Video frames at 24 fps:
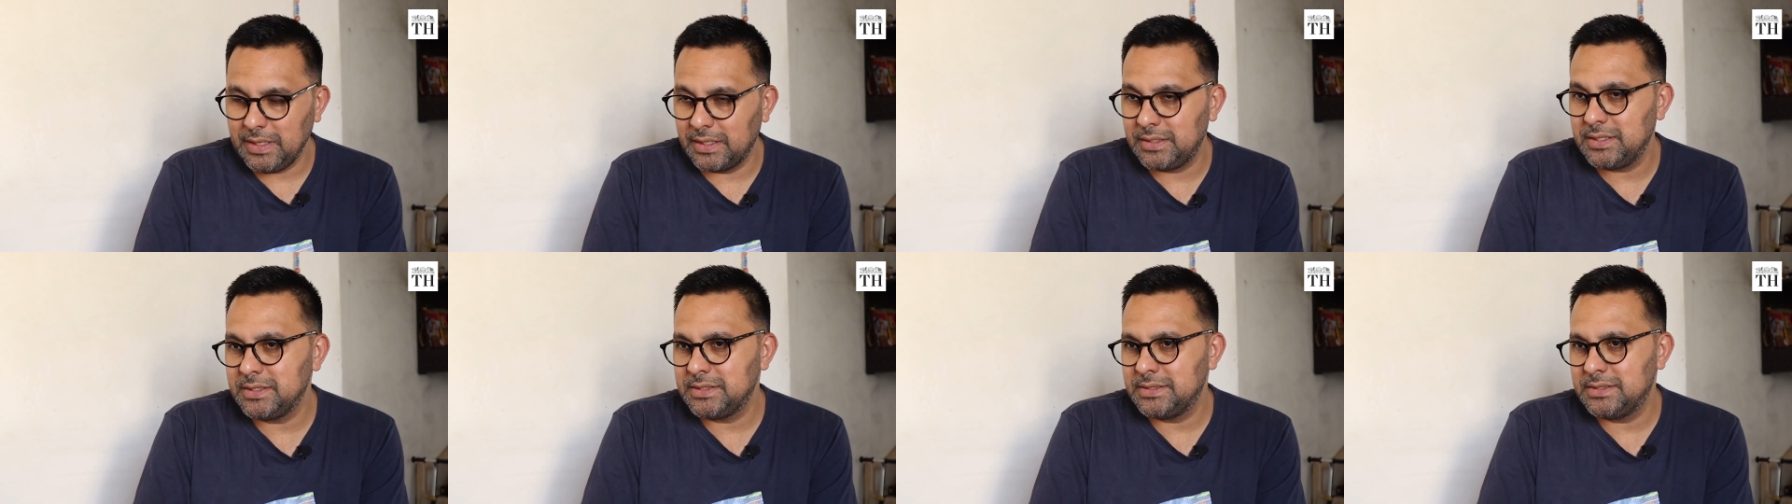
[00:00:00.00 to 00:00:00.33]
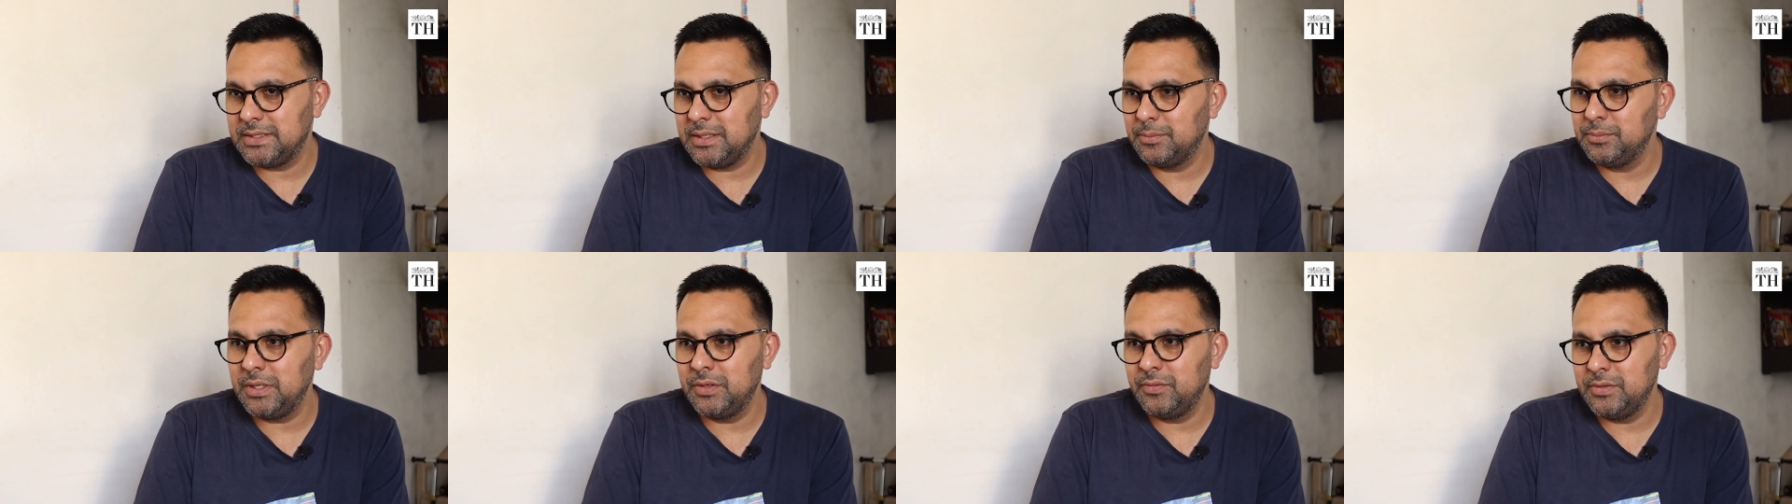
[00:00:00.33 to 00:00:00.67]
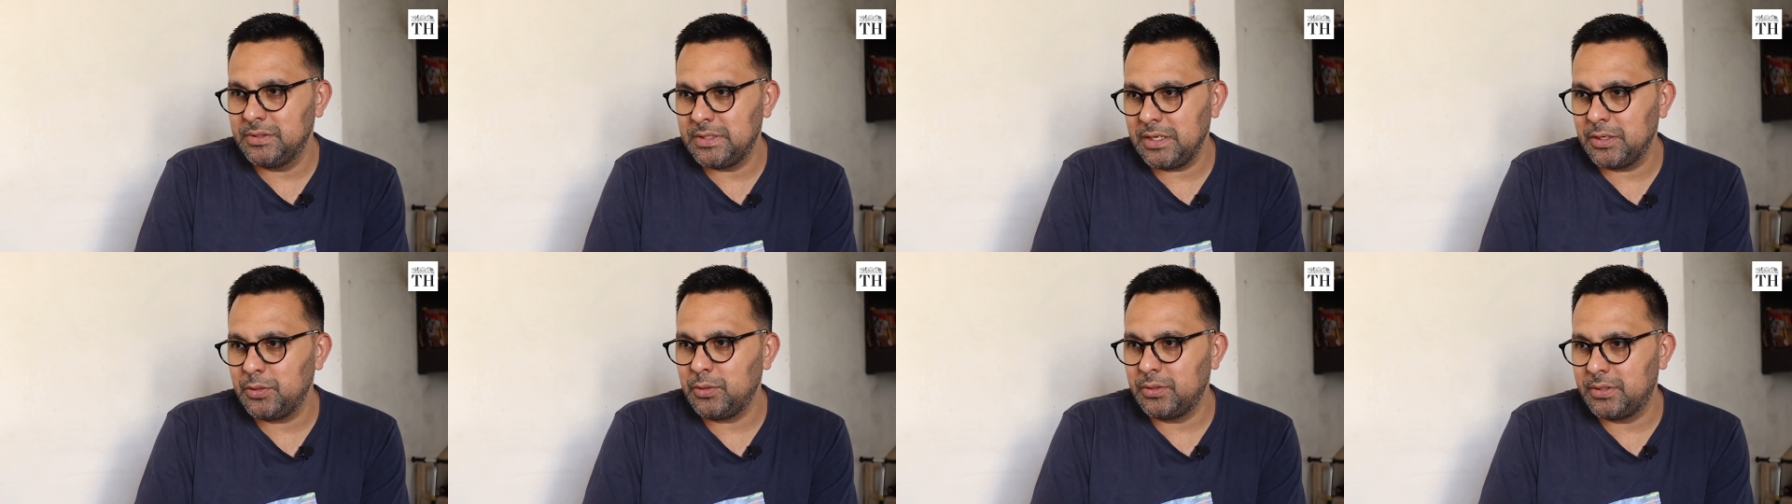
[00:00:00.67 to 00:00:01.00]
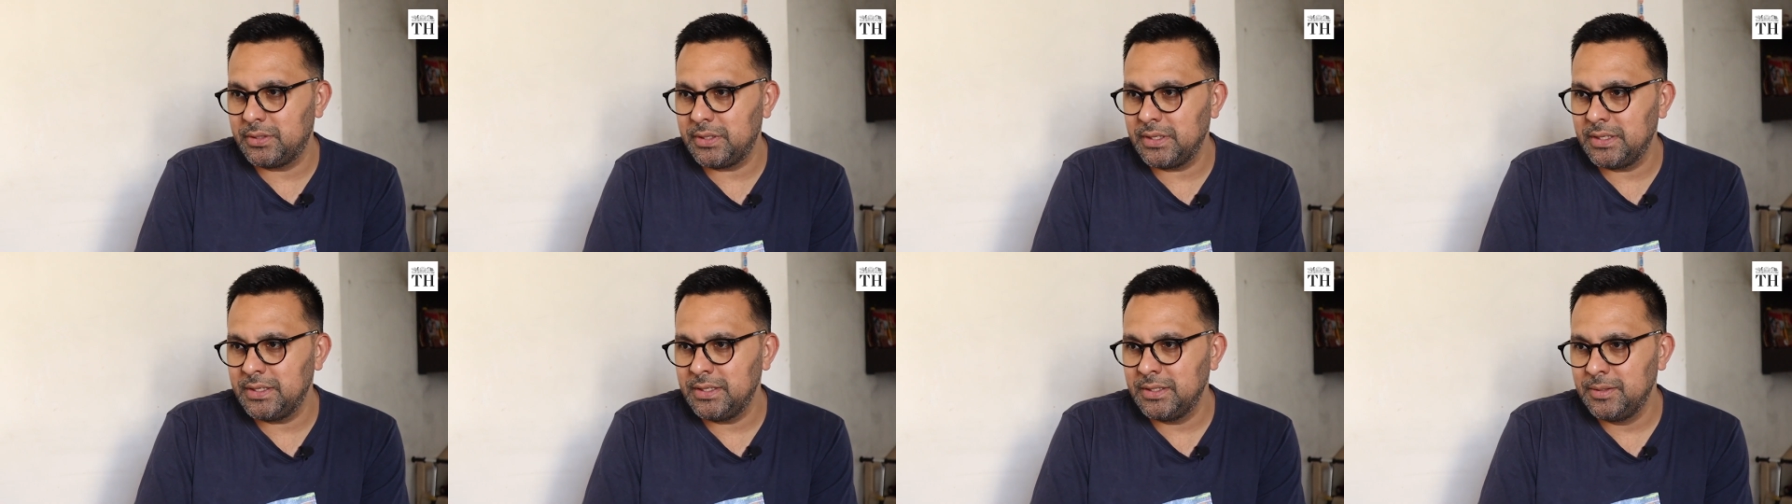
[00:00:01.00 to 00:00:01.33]
that is something which I got
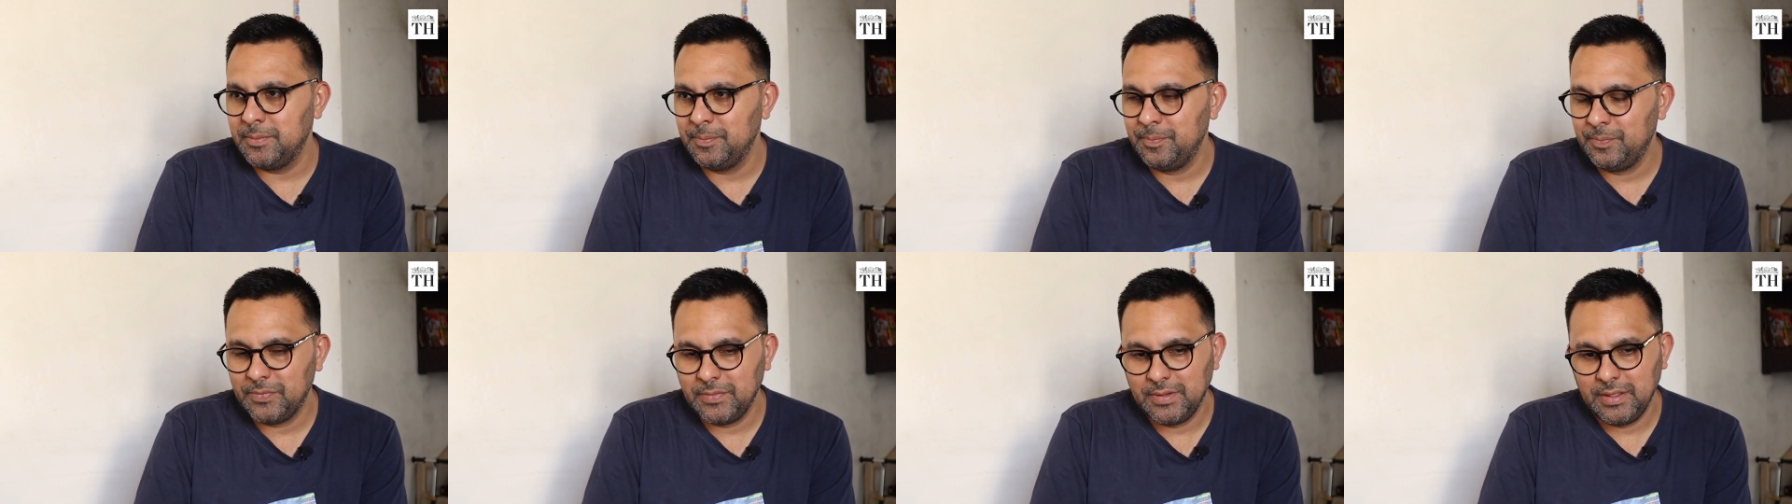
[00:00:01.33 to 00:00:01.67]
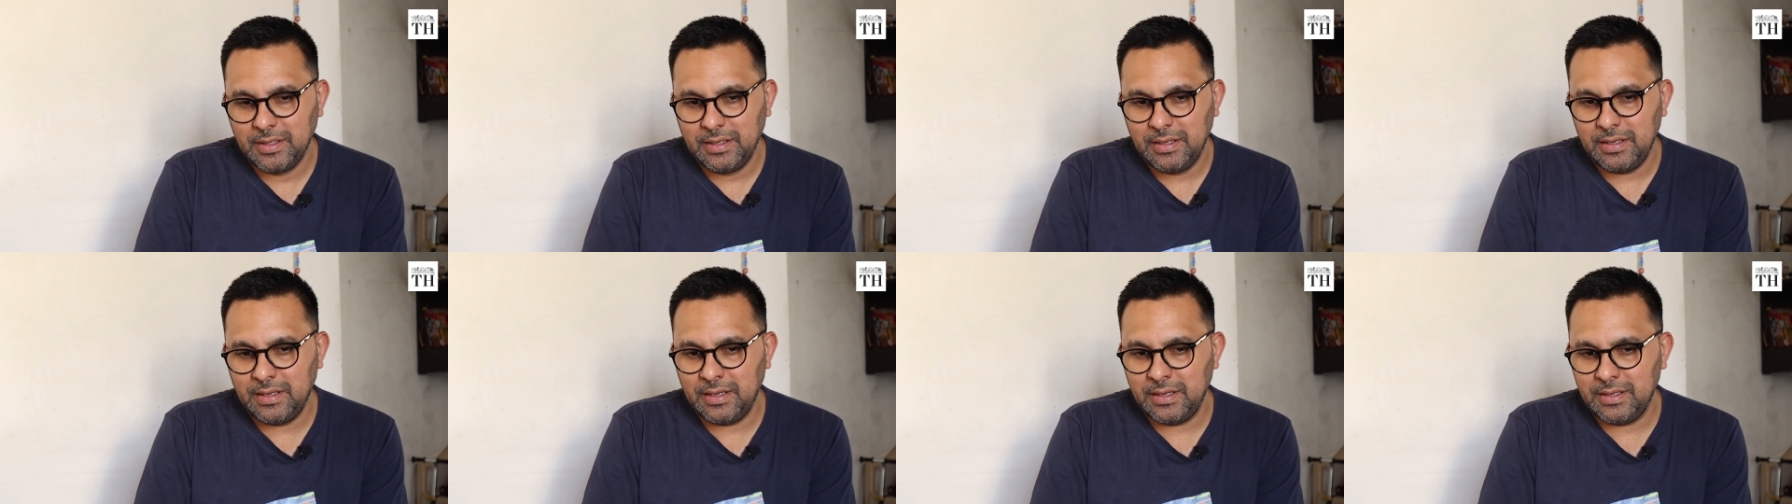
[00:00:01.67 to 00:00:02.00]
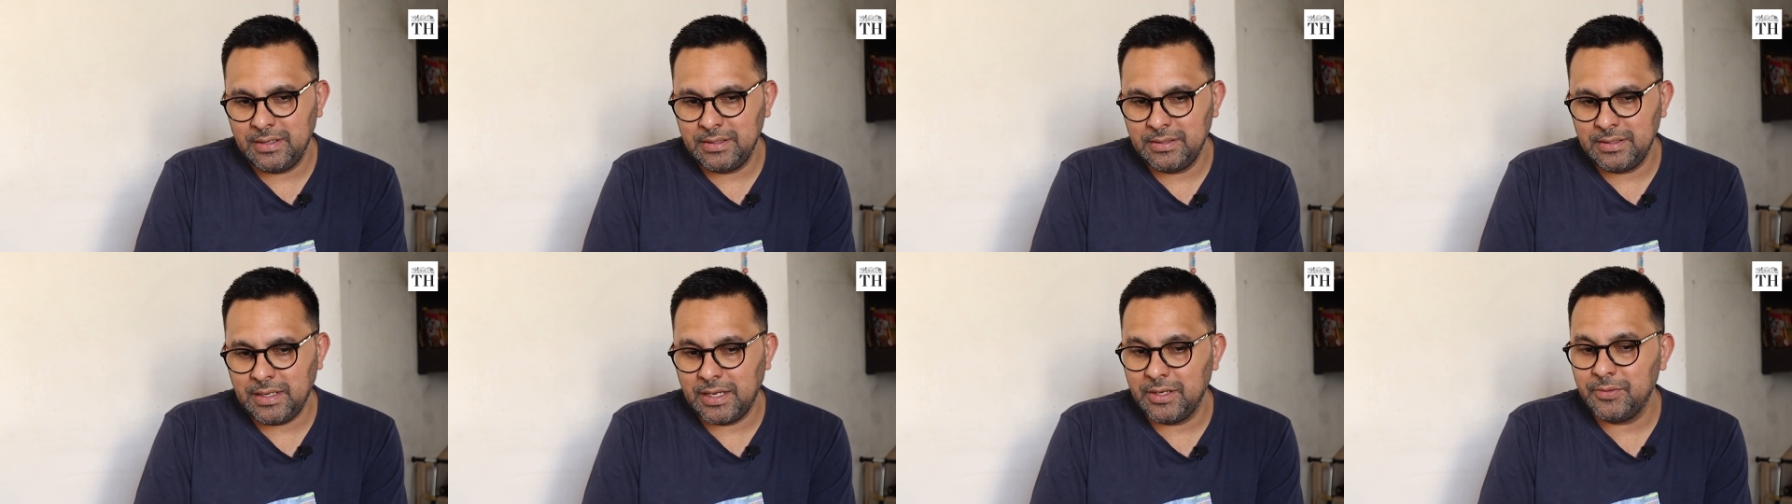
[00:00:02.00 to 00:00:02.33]
triggered. And